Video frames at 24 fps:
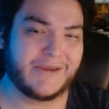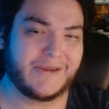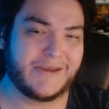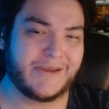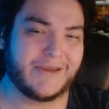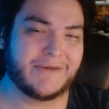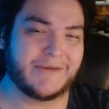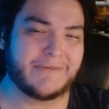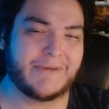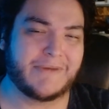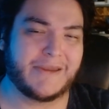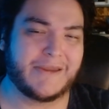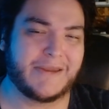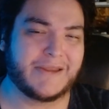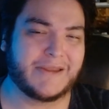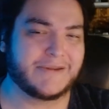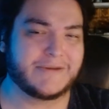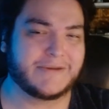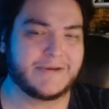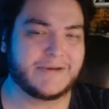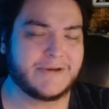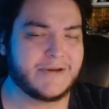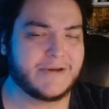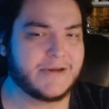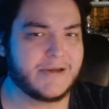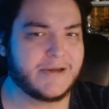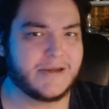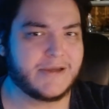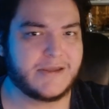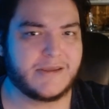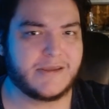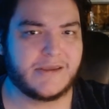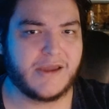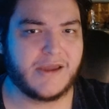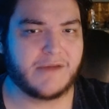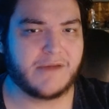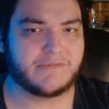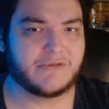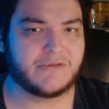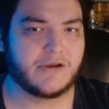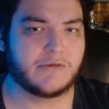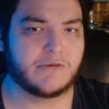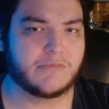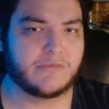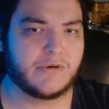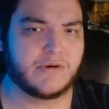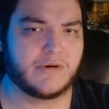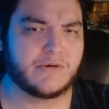I mean, you have
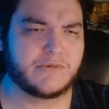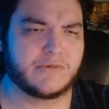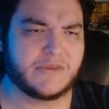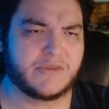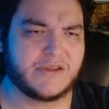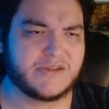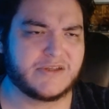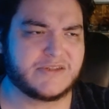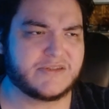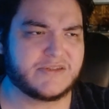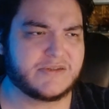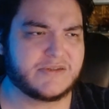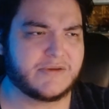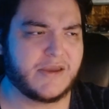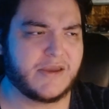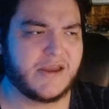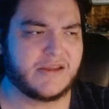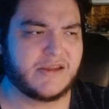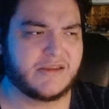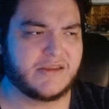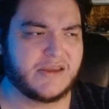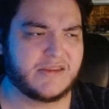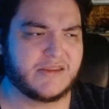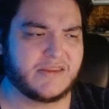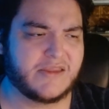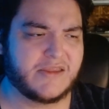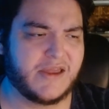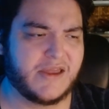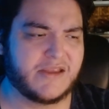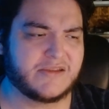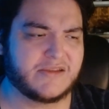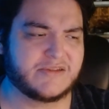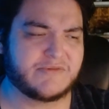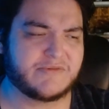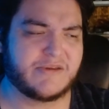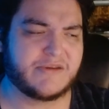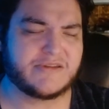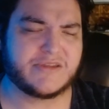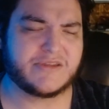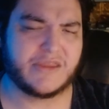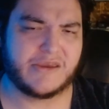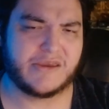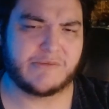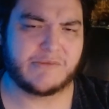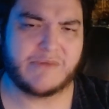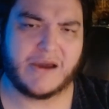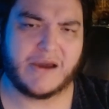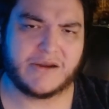Lobo, this alien that is basically a
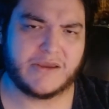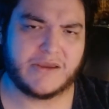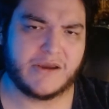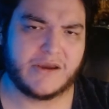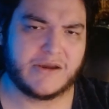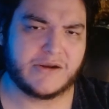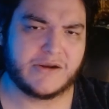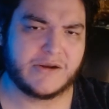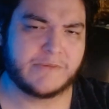bounty hunter,